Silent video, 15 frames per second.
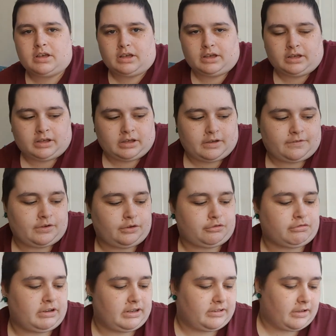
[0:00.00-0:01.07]
a few
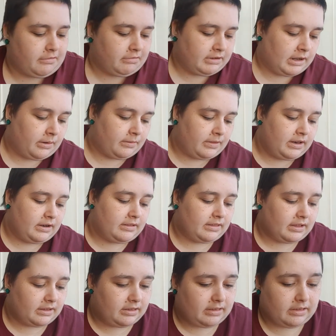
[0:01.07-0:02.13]
treats every now and then, and
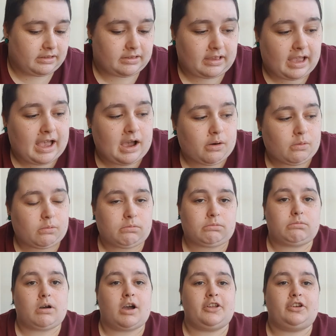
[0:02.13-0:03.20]
this is how
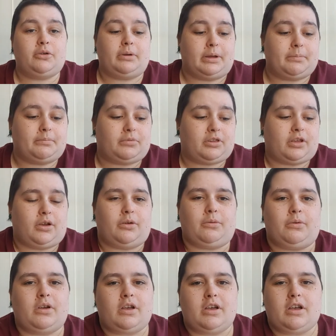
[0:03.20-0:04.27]
I do it.
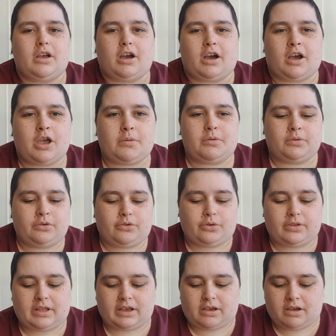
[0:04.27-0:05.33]
So I hope you
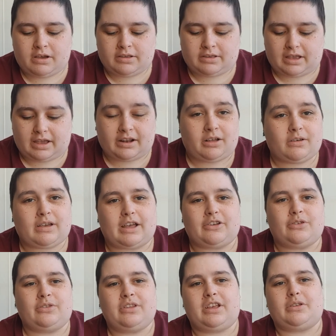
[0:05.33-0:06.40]
enjoyed that, guys, and I'll catch
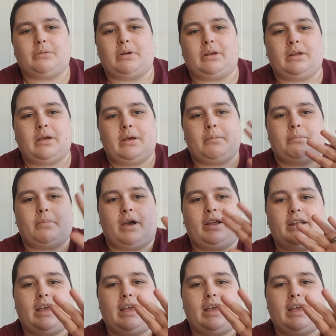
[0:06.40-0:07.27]
you on the next one. Bye